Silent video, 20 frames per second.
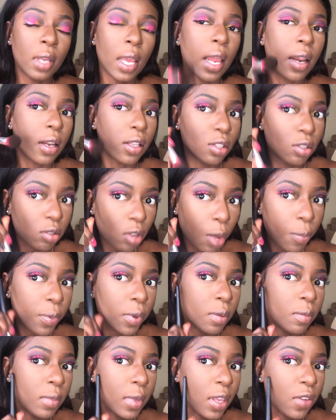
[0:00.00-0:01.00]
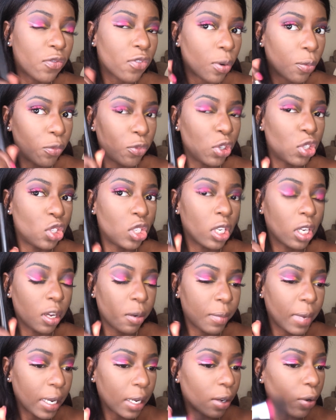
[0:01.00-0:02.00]
It is stopping me from reaching
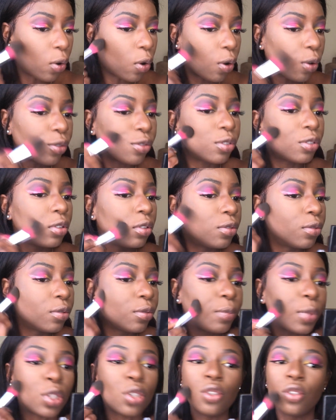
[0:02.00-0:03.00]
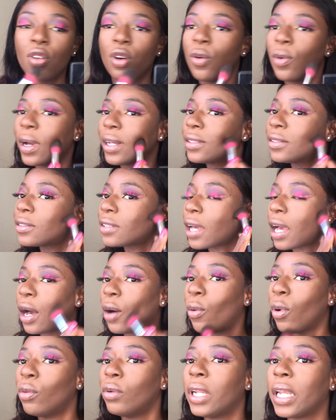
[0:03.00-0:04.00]
my goals. But you know what? I
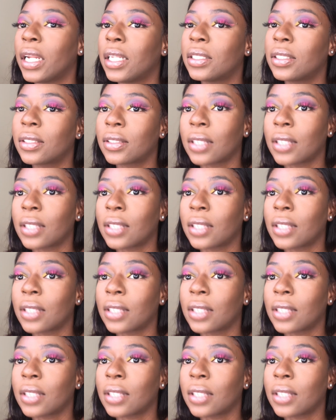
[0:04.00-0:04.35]
won't let it